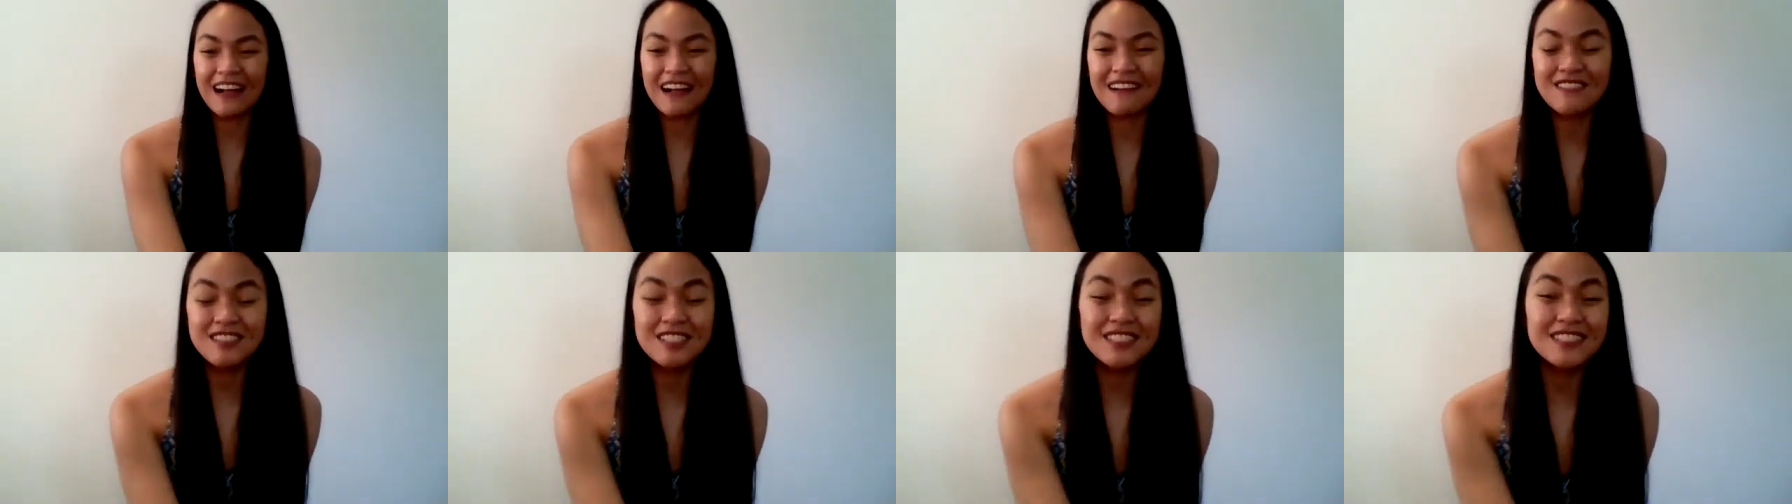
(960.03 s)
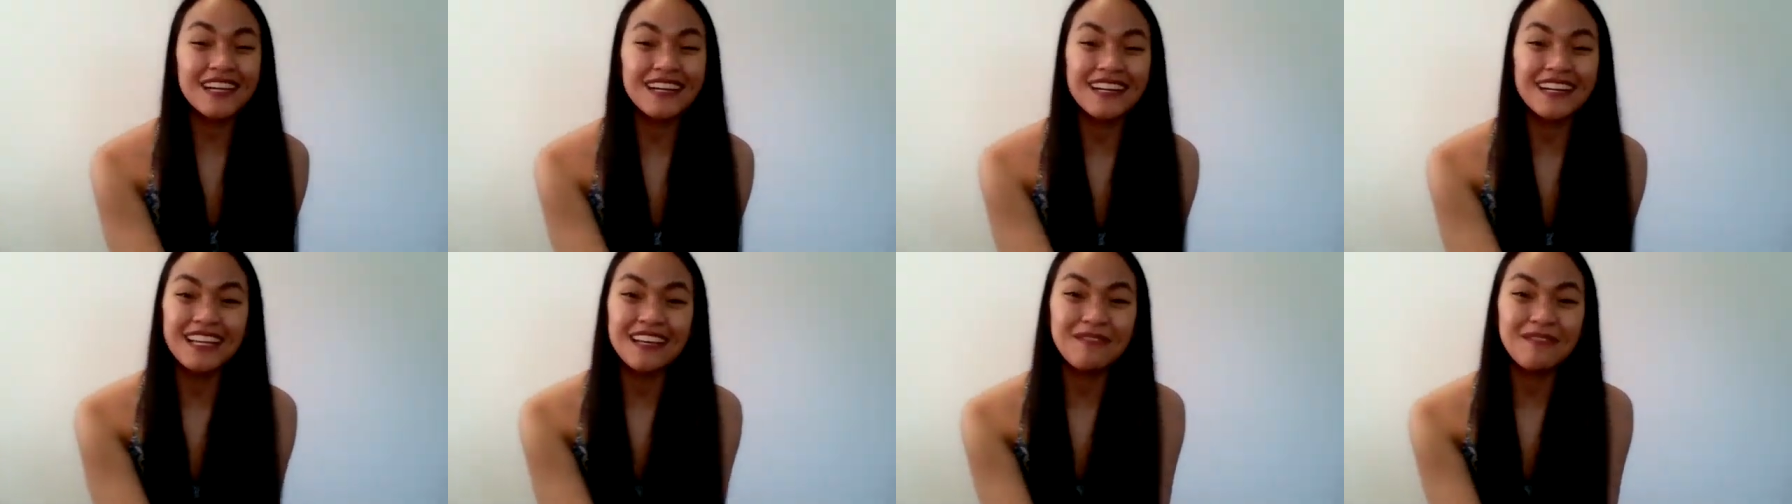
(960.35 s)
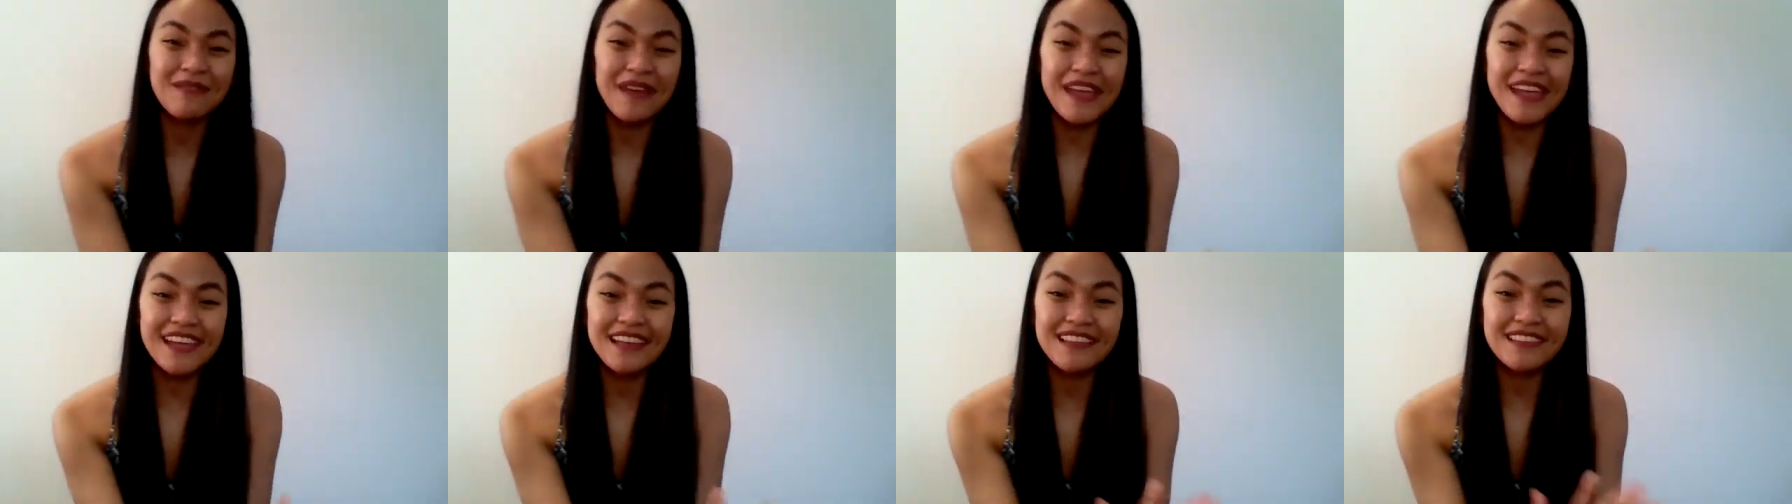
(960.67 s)
starting
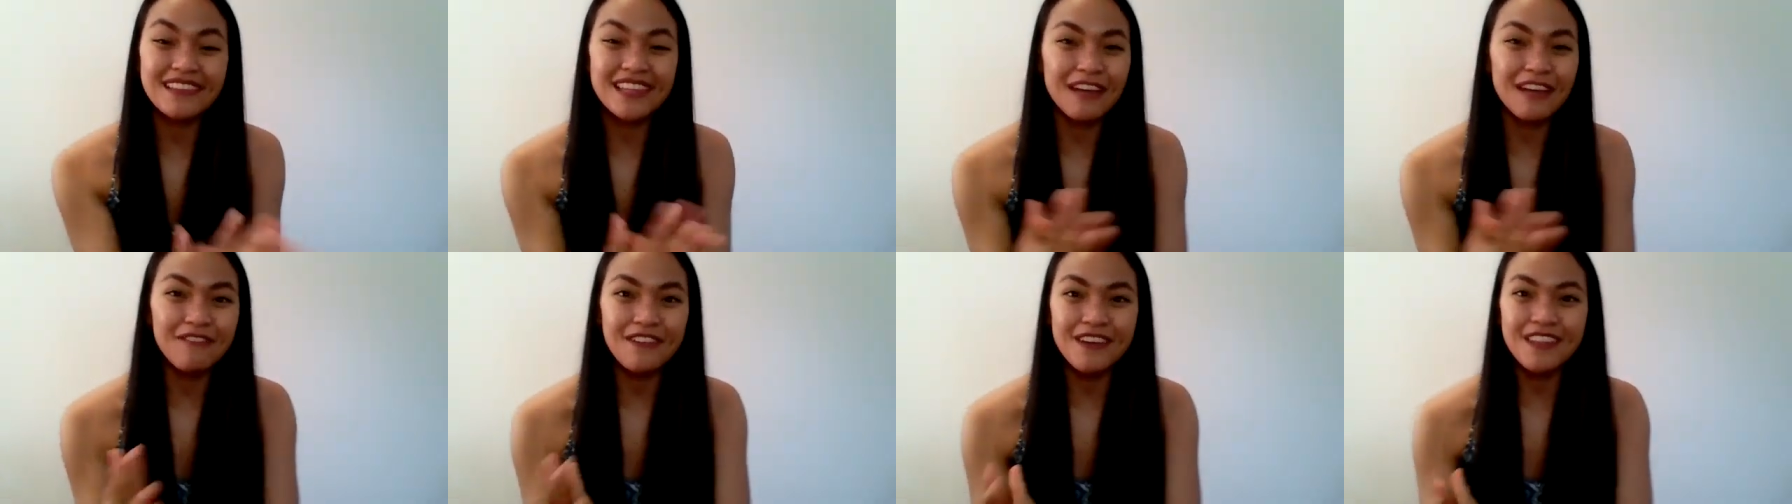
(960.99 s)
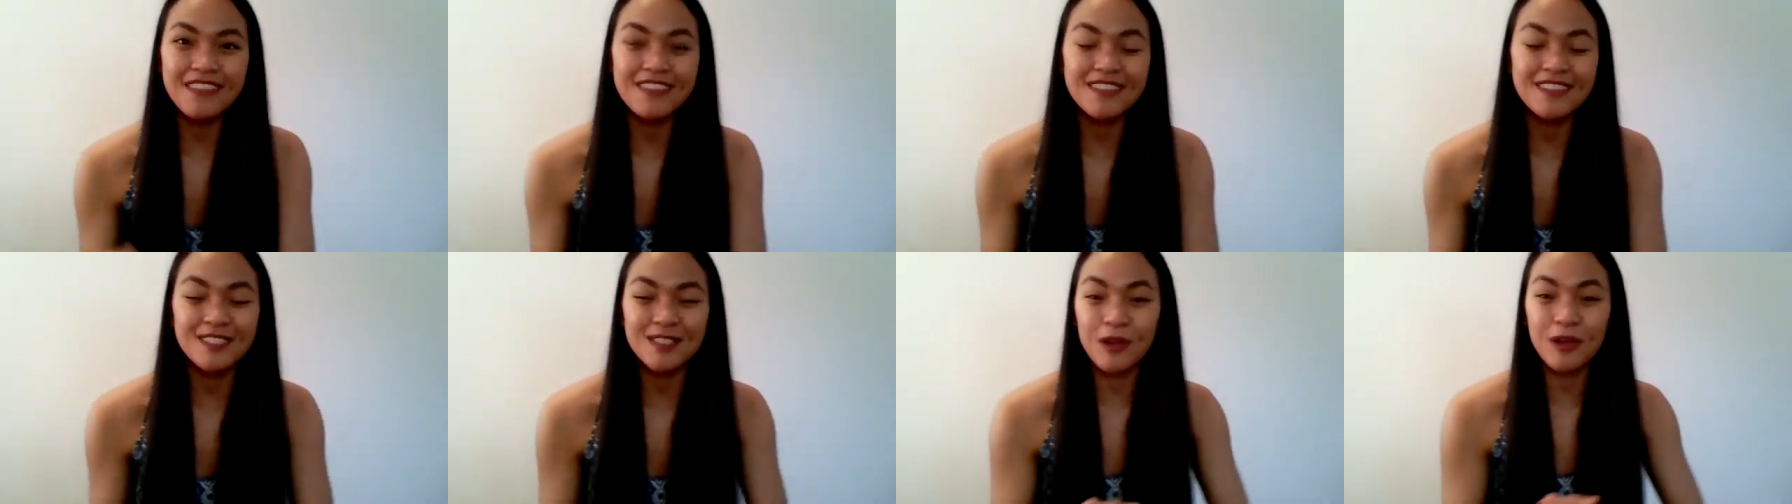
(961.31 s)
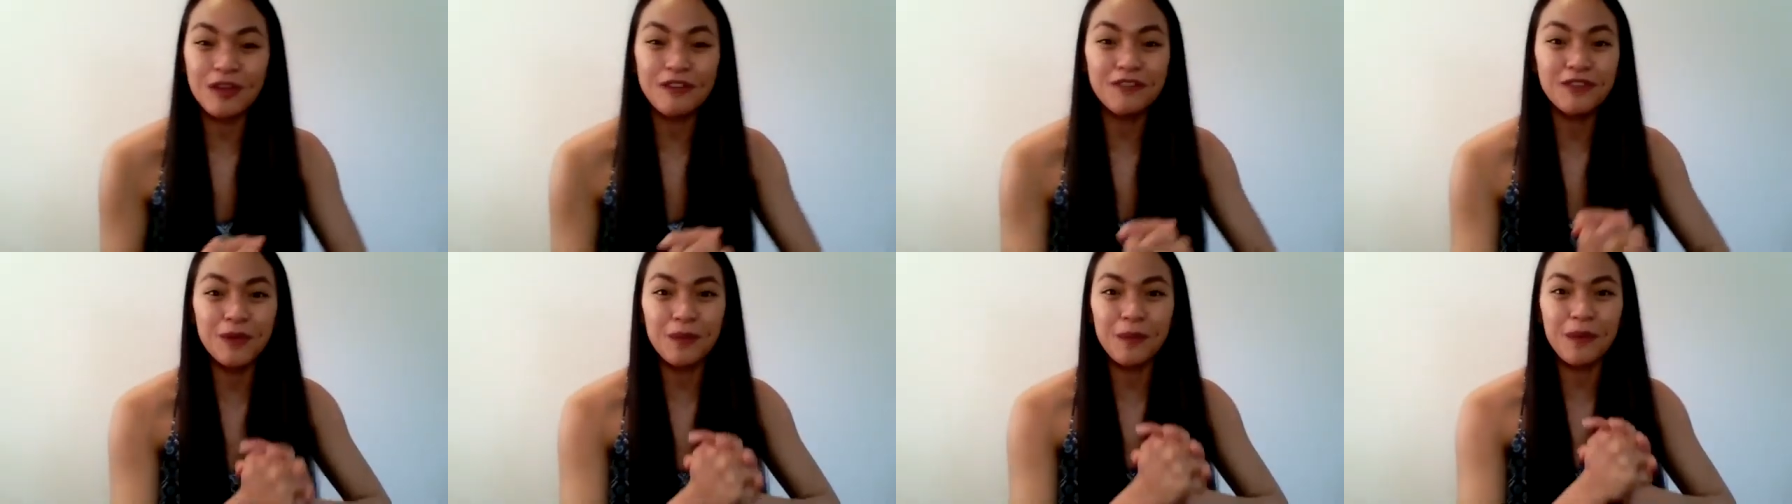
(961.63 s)
May 11th. So
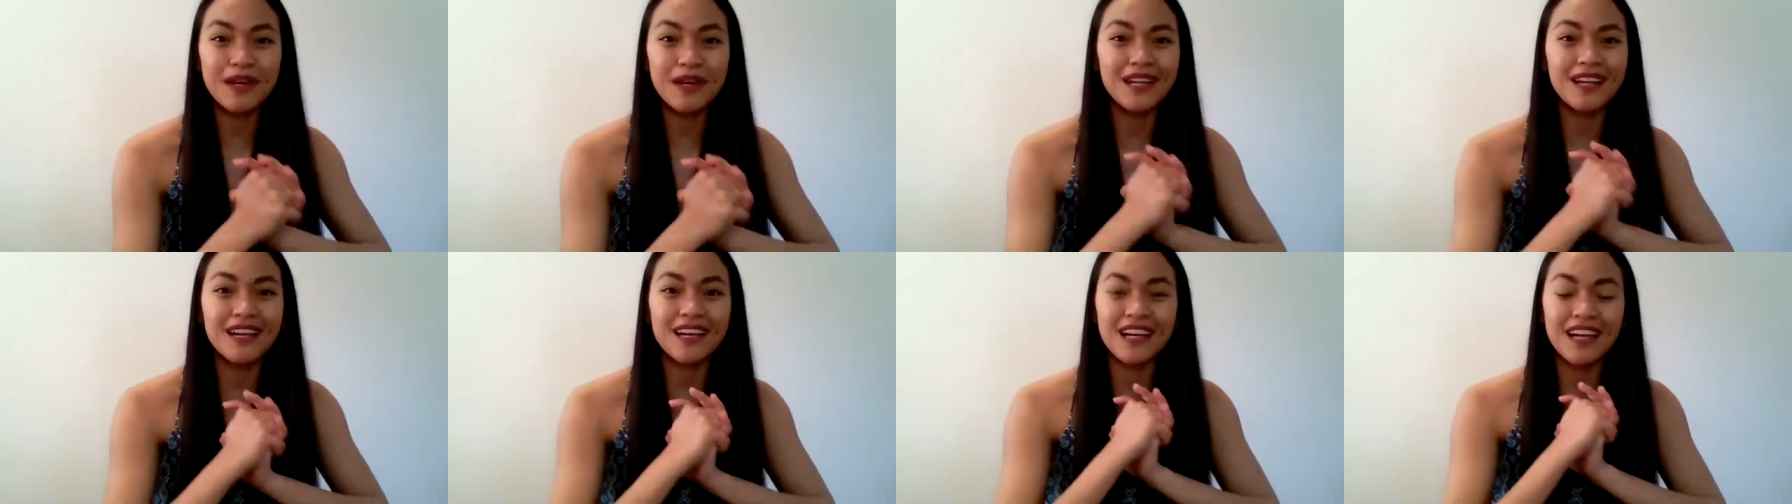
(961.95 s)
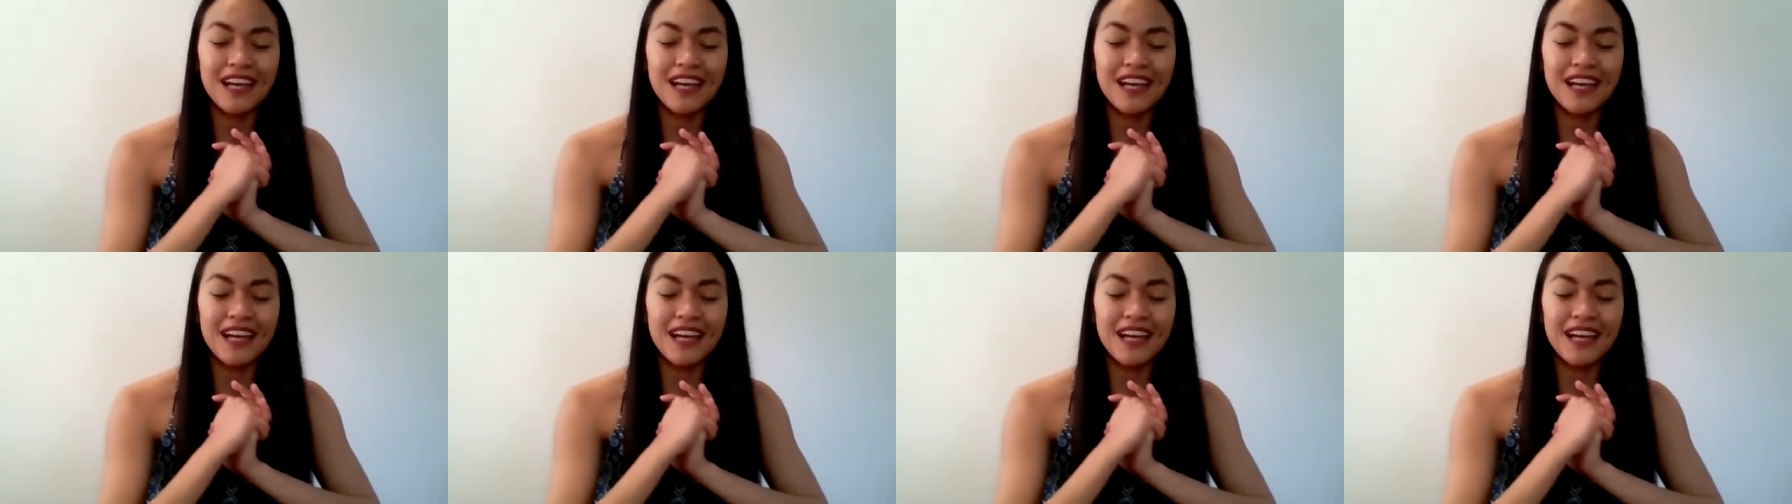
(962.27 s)
if you wanna